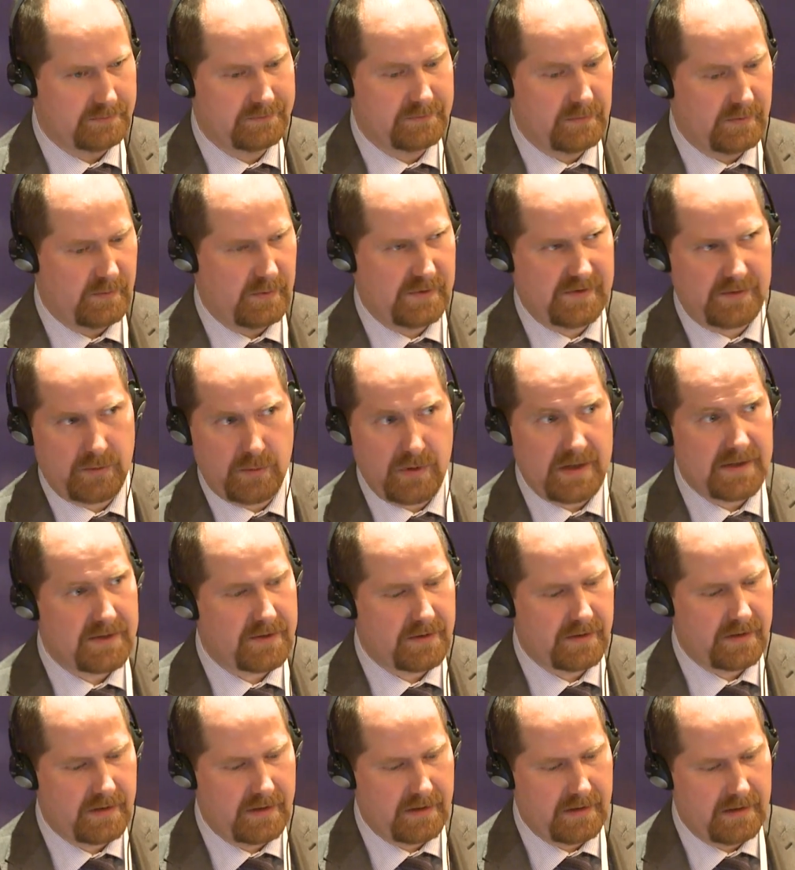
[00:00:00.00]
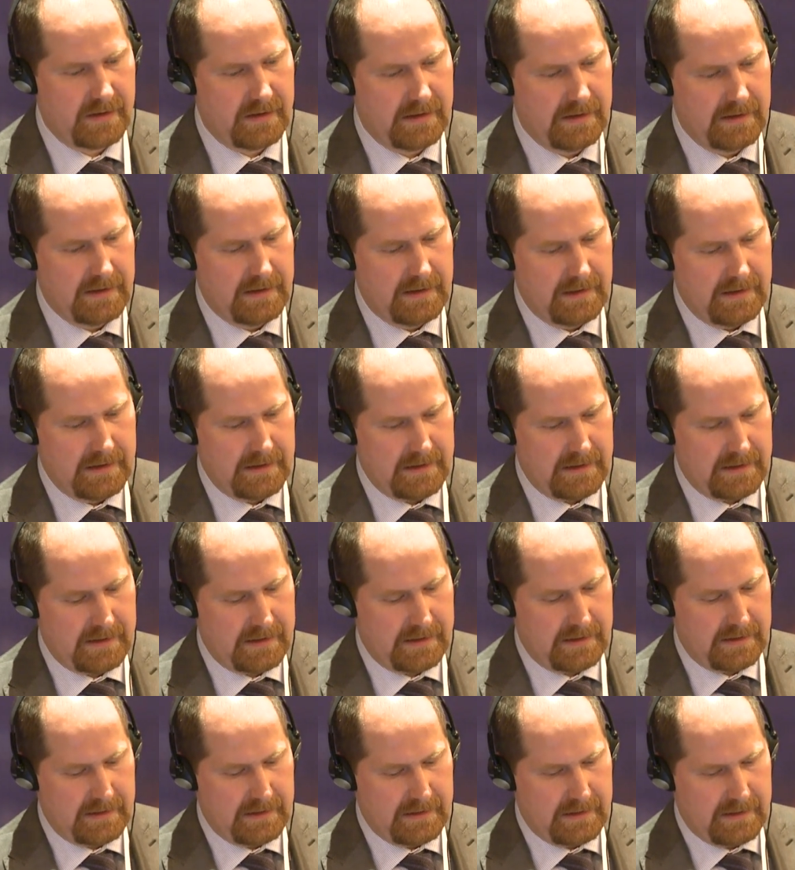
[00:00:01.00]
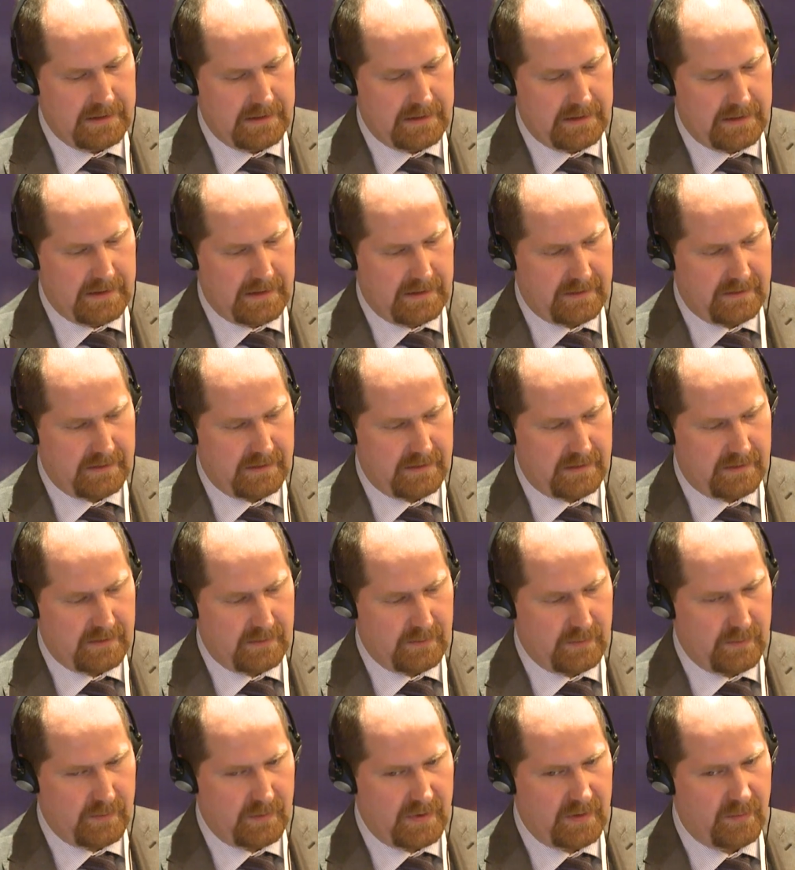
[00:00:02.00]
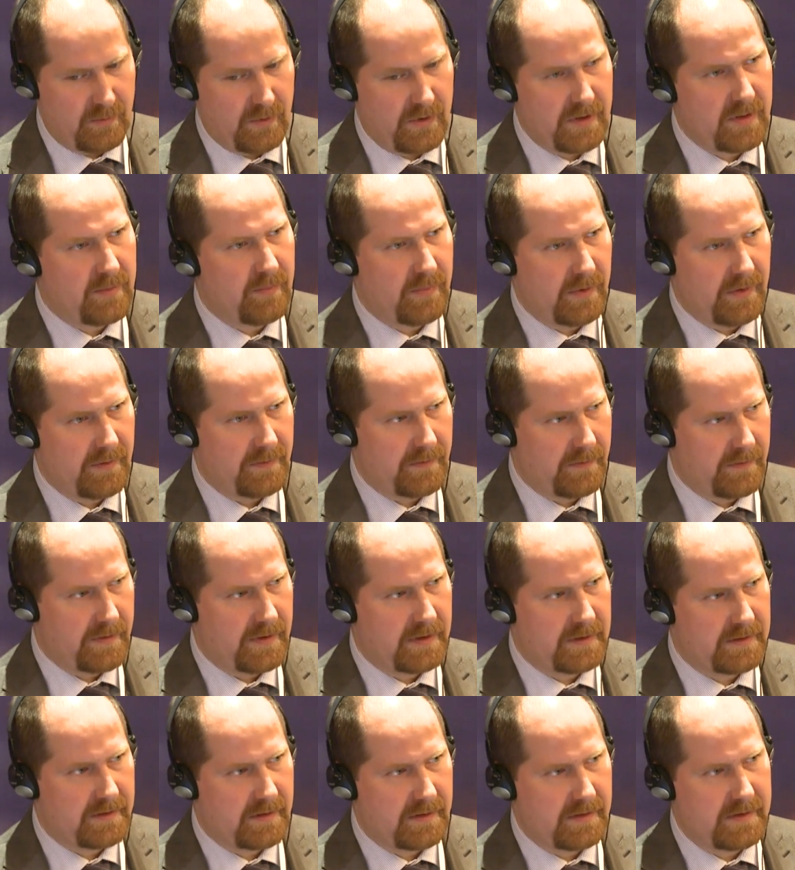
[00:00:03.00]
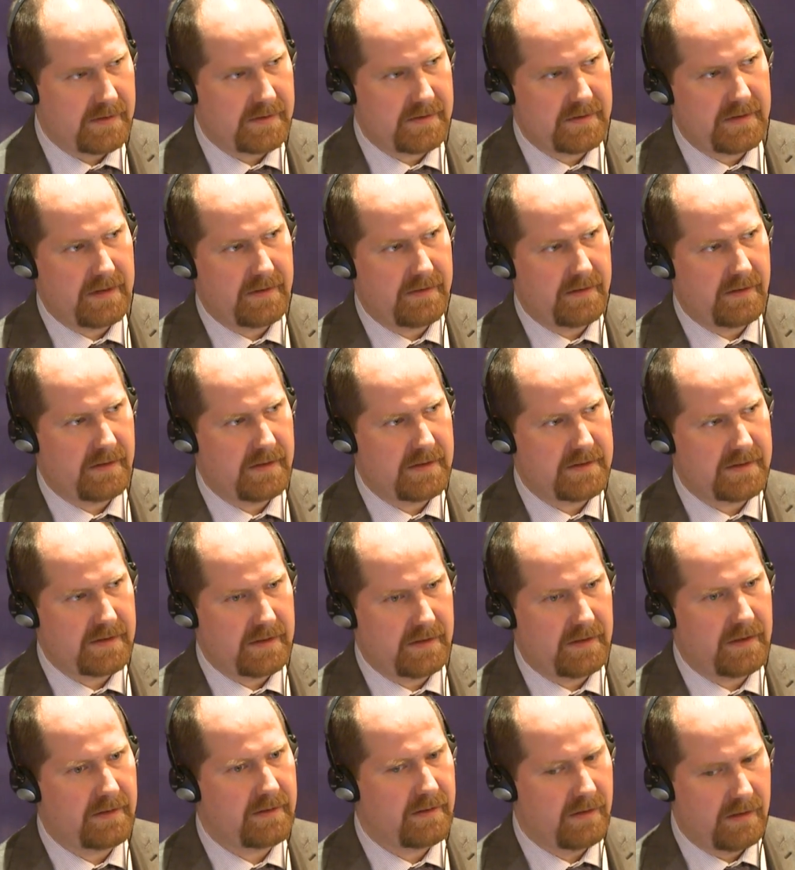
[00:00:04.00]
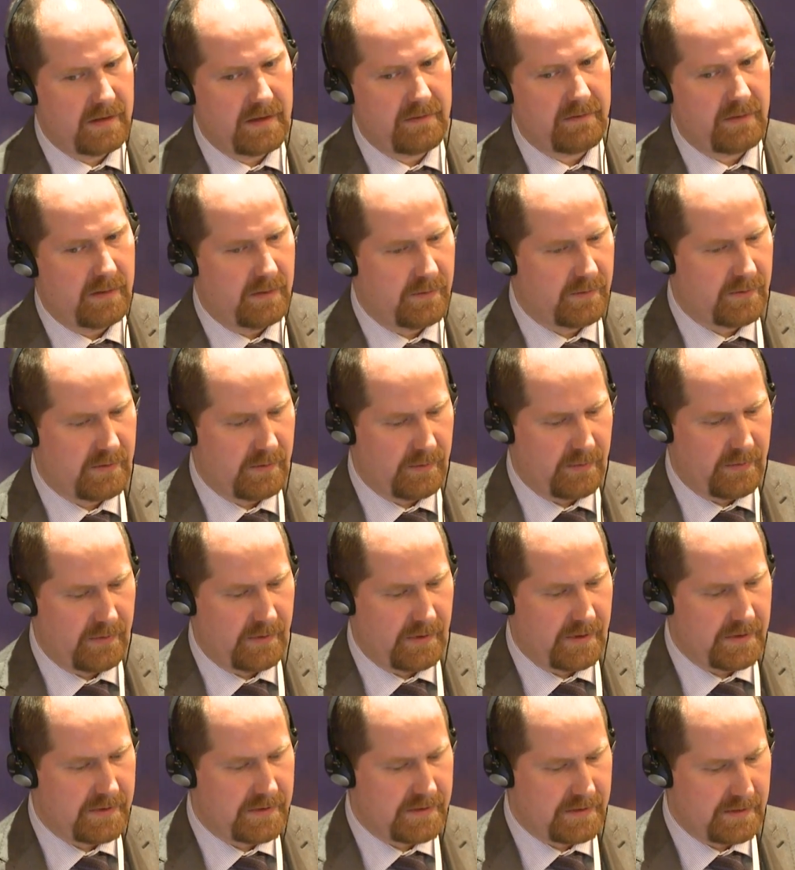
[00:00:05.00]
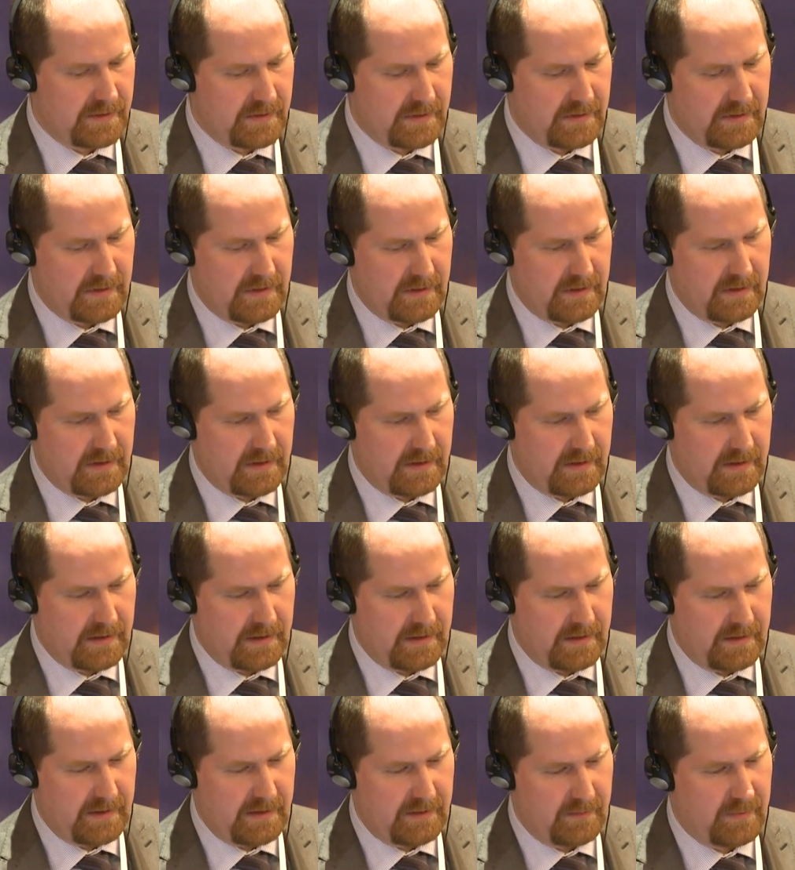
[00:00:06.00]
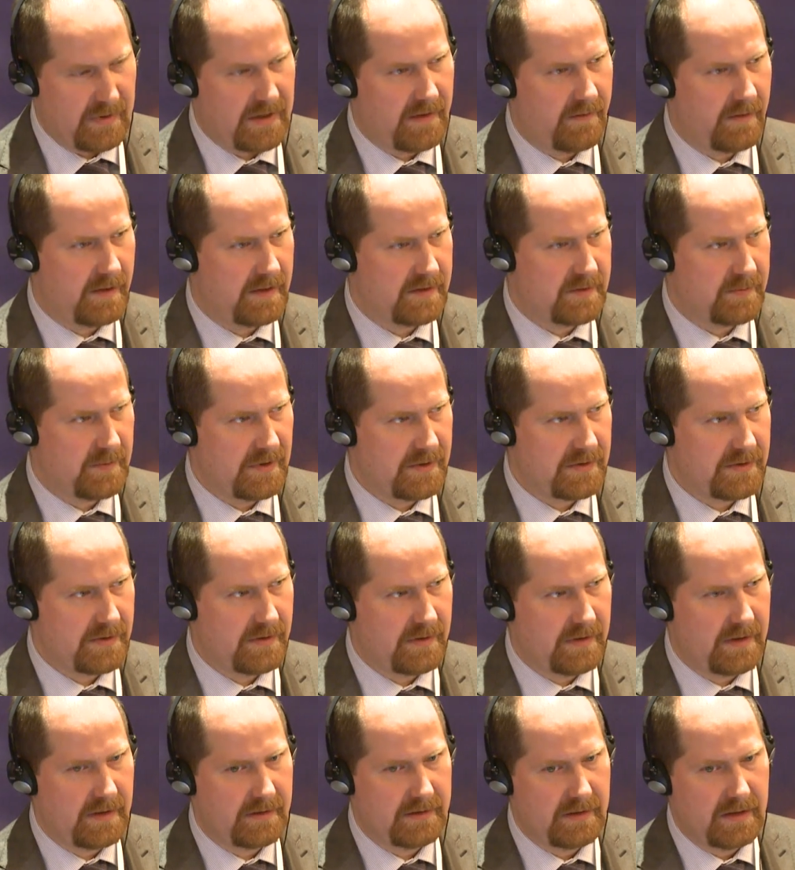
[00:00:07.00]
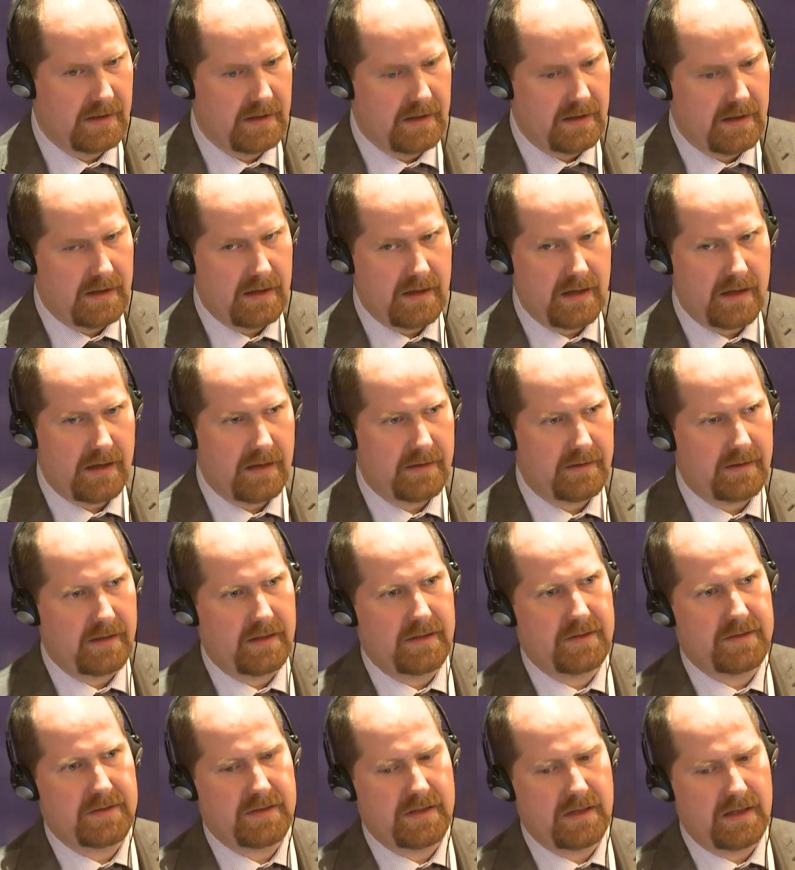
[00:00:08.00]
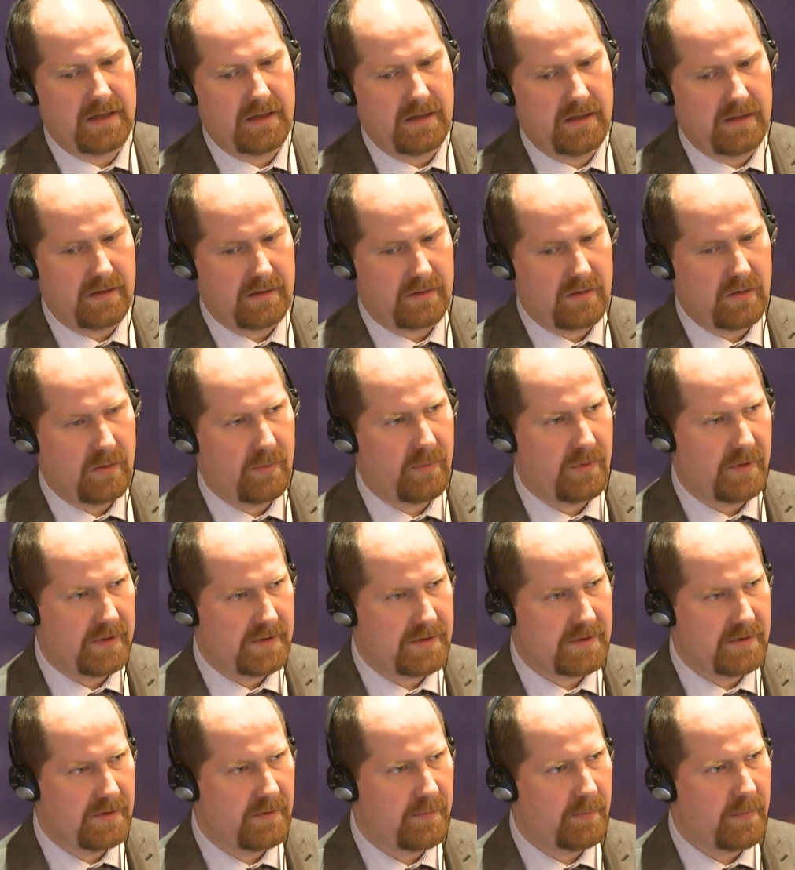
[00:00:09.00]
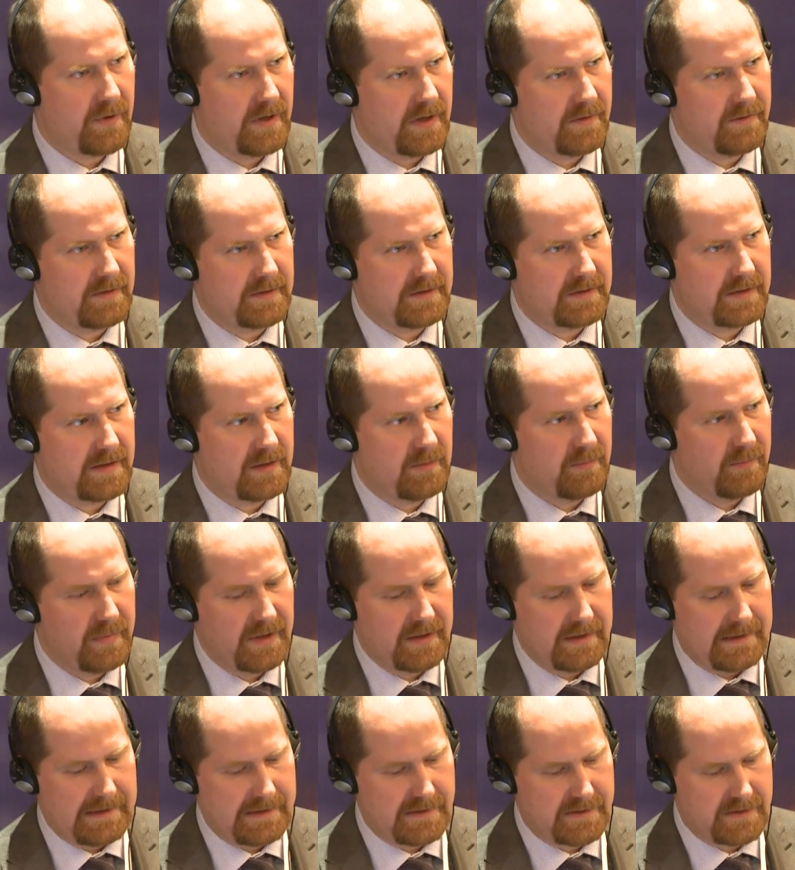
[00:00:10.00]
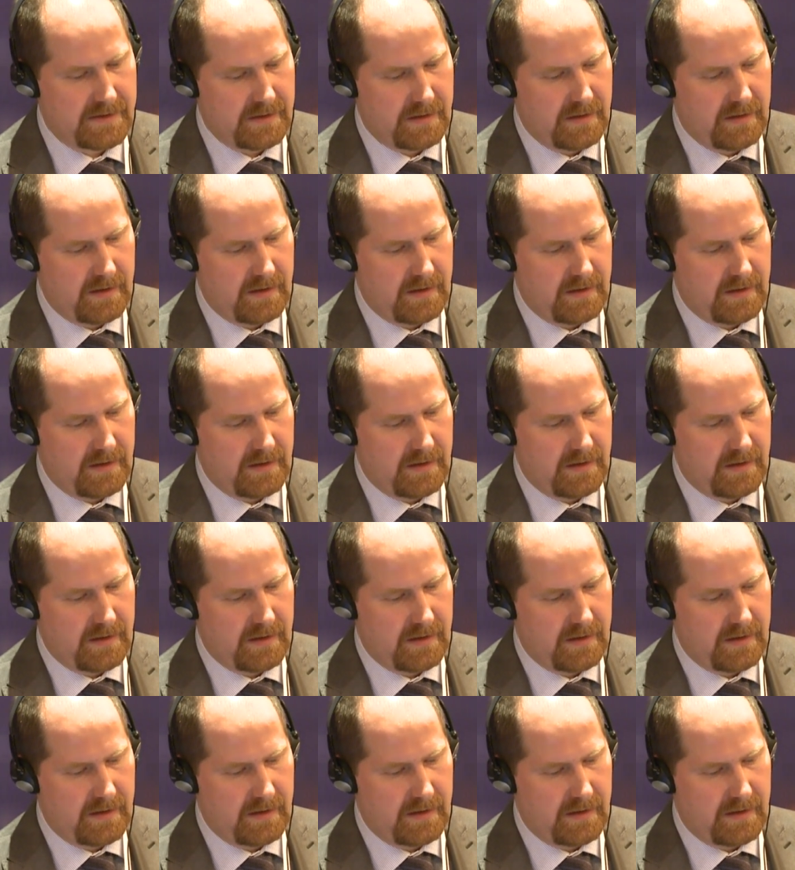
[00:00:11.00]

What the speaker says: was questioned here. And one more important thing is that there is another level of cooperation, and Pavel has mentioned that, and it's a cooperation of private companies.